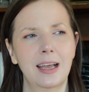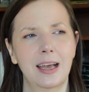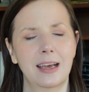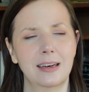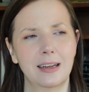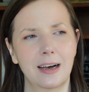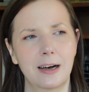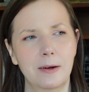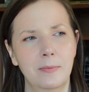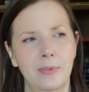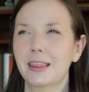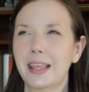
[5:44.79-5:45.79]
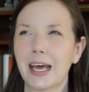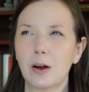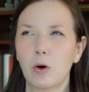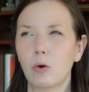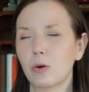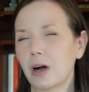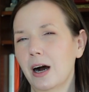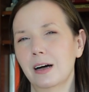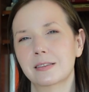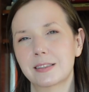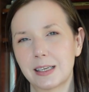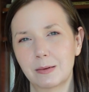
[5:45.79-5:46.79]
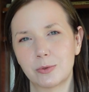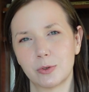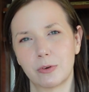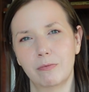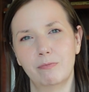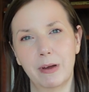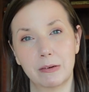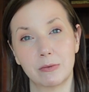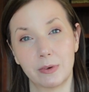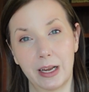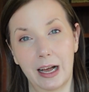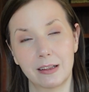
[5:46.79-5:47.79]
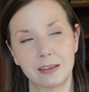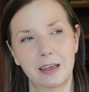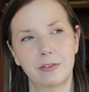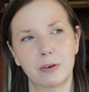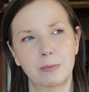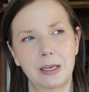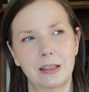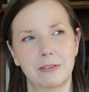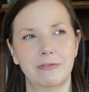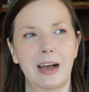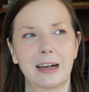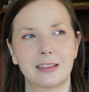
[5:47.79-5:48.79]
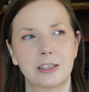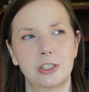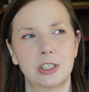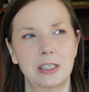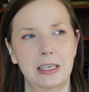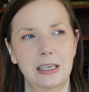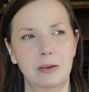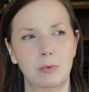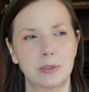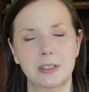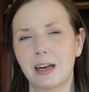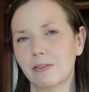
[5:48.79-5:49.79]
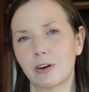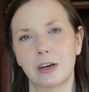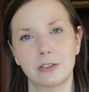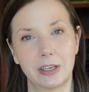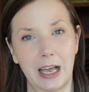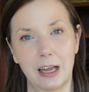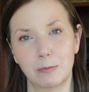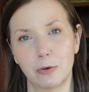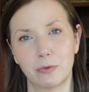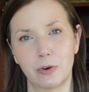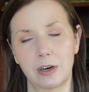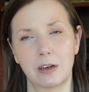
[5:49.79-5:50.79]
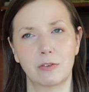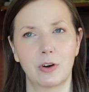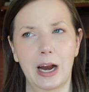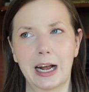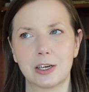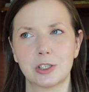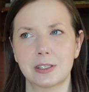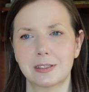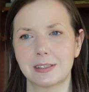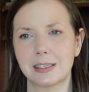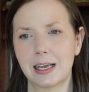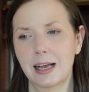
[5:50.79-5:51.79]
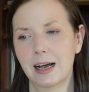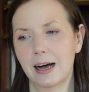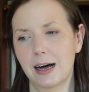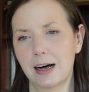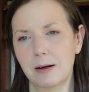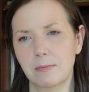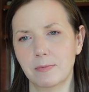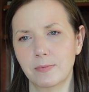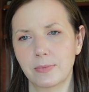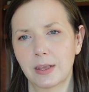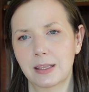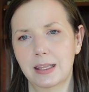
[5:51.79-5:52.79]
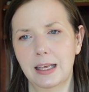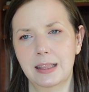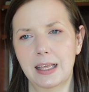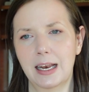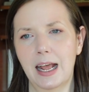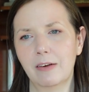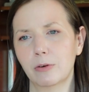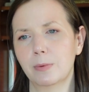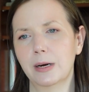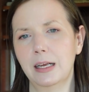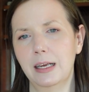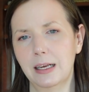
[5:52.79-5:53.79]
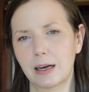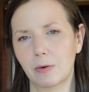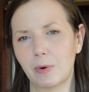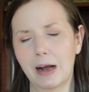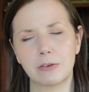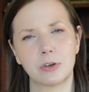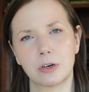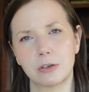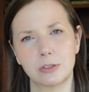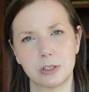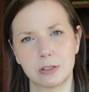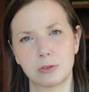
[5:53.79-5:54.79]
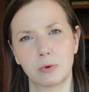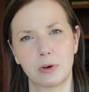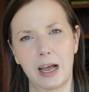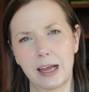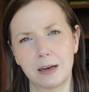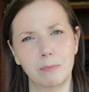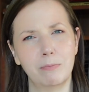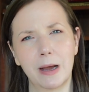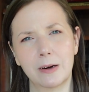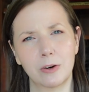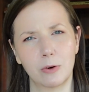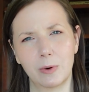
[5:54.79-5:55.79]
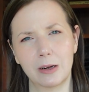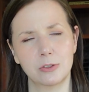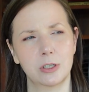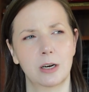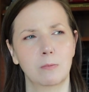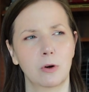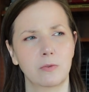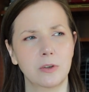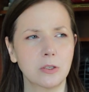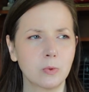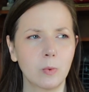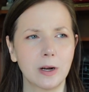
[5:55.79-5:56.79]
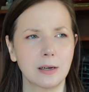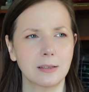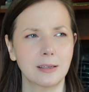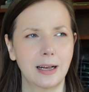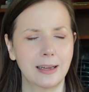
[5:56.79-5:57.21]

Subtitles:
And that whole concept sort of bent reality for me. The fact that she was never held accountable for any of her actions, that everybody around her just sort of had to bend around Jenna Murphy's will.